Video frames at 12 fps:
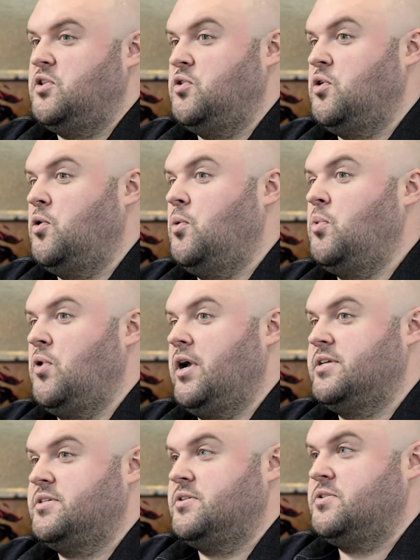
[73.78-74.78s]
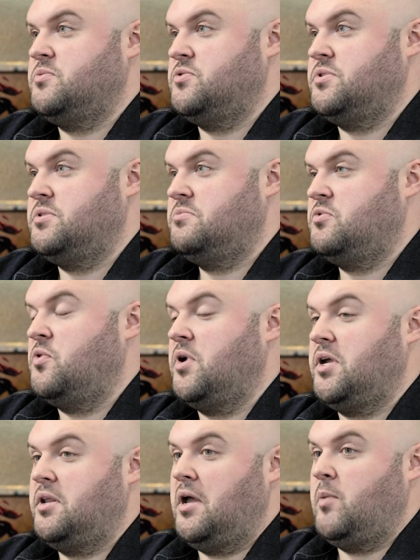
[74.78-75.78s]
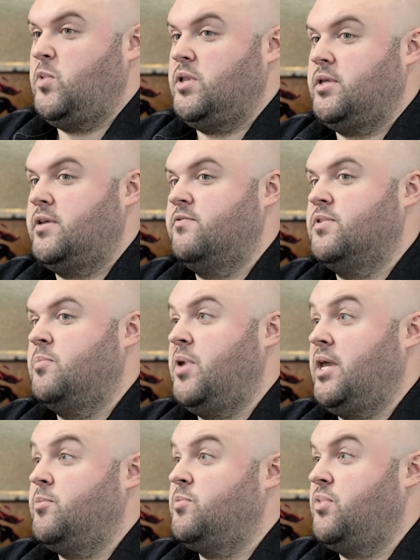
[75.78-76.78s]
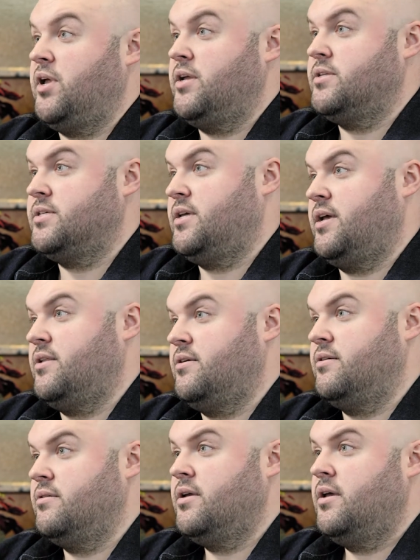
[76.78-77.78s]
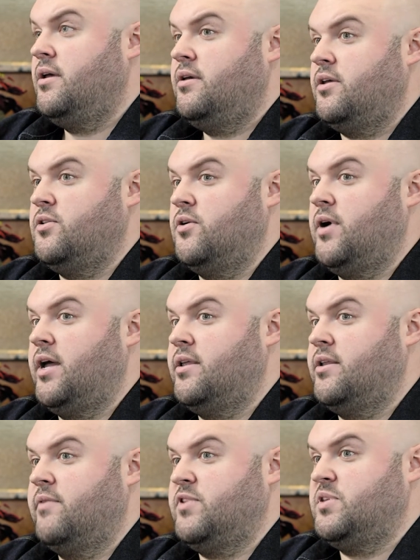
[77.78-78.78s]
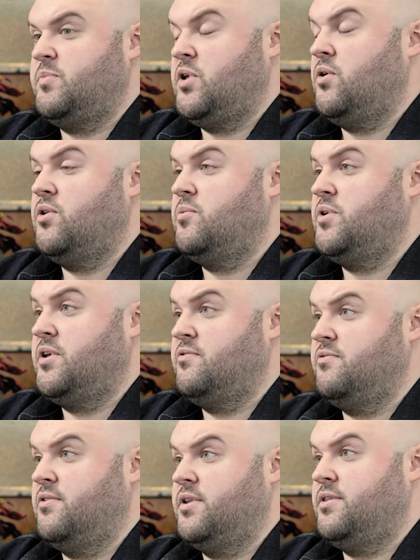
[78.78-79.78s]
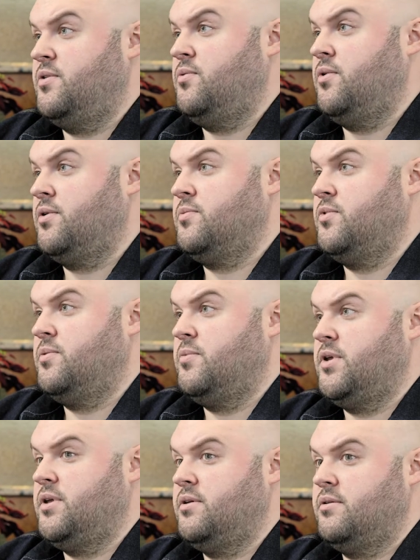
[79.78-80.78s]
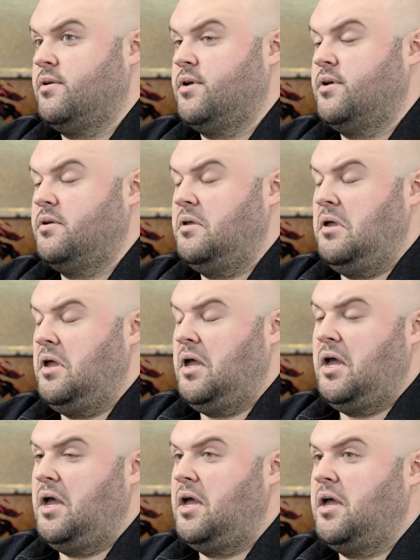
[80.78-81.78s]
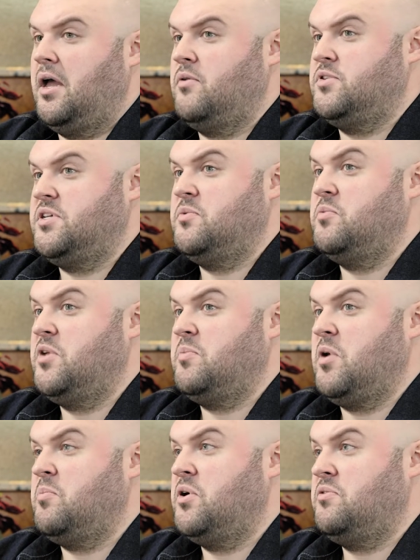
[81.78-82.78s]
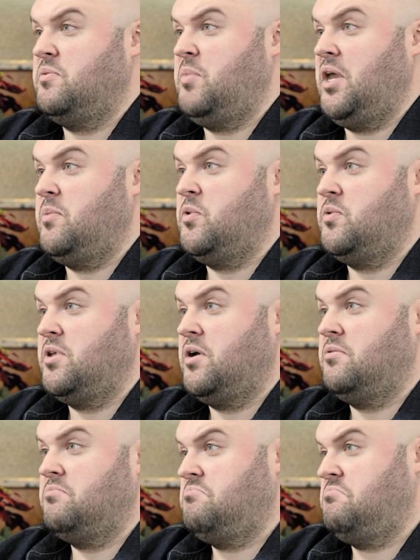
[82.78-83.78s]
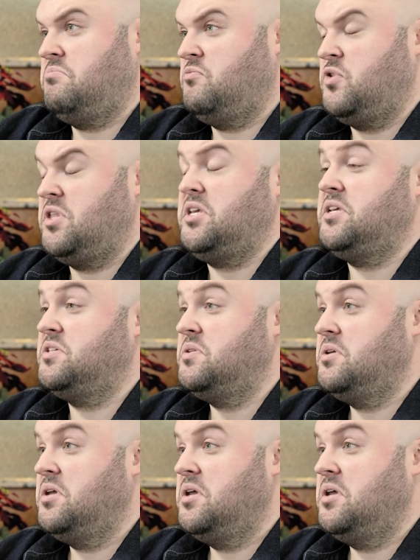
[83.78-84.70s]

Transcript: You know, the whole process was great. I mean, even the payment plans they had here, you know, I didn't have to spend all the money up front. They worked with me. Uh, I was able to make my monthly payment without, with ease,